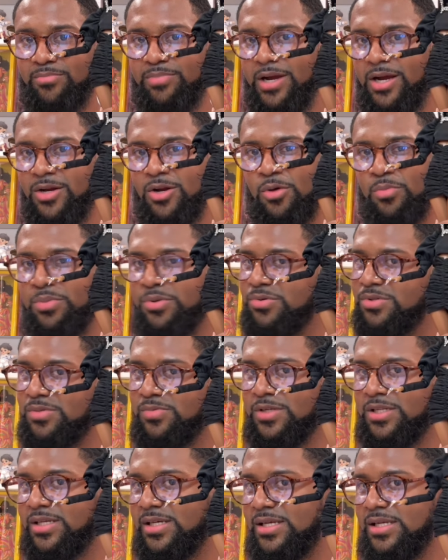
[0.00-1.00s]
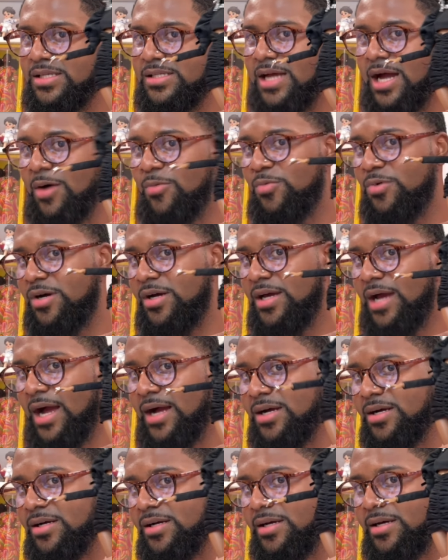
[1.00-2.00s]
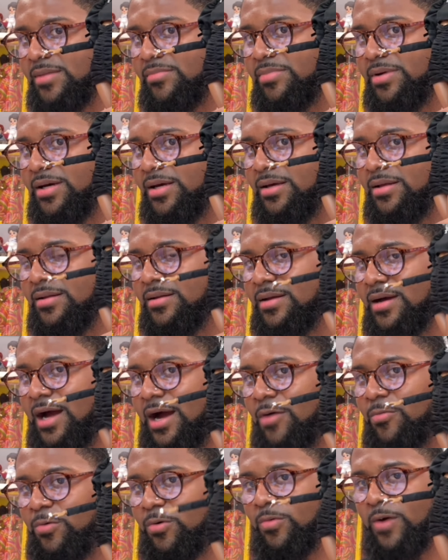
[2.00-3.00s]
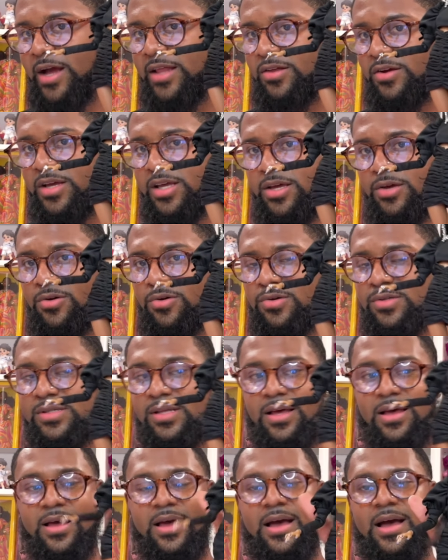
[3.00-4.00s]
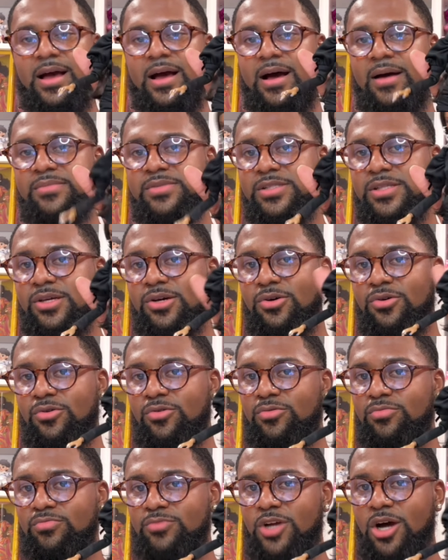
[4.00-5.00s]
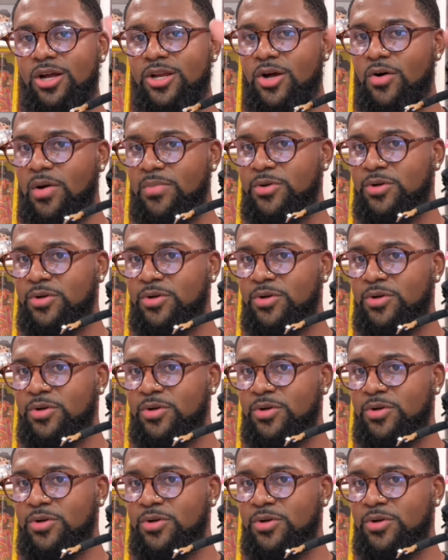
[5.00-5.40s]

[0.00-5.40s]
pair no boots with these. I would, I could, but I would rather heels. I'm still, y'all know I'm